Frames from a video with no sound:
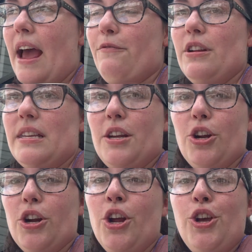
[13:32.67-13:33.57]
every
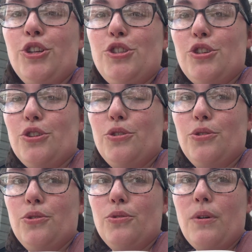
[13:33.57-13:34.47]
year
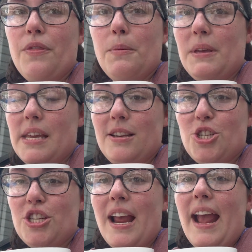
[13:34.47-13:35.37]
to the
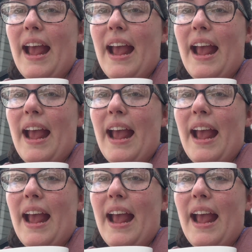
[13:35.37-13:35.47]
beach,